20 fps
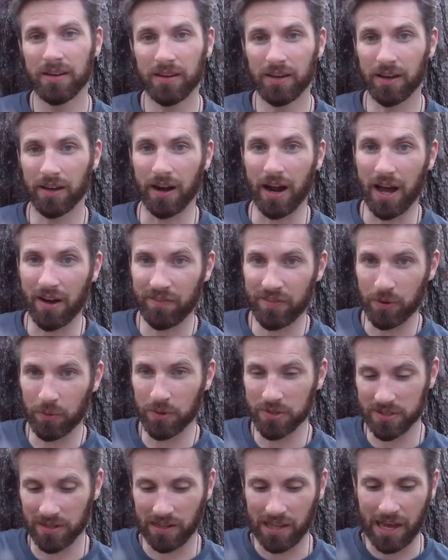Gaddafi
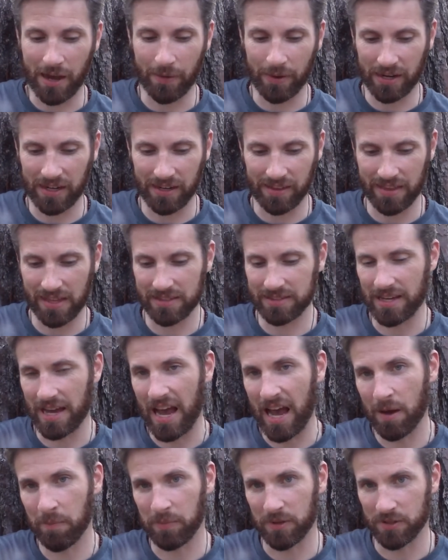wasn't allowing any of that to
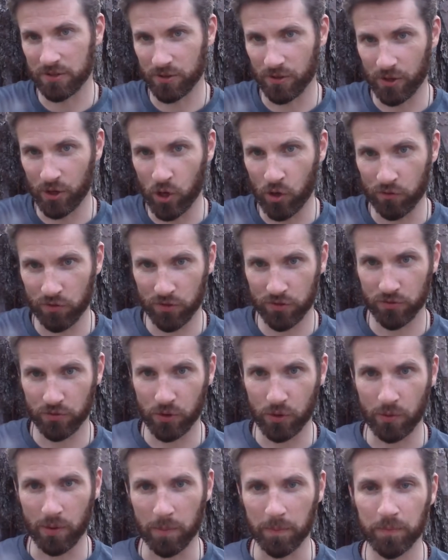happen, so they
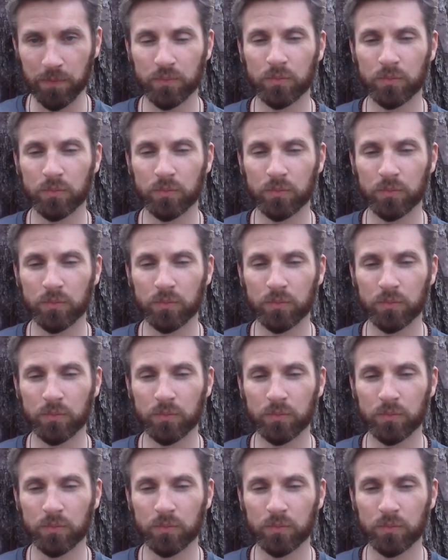overthrew him.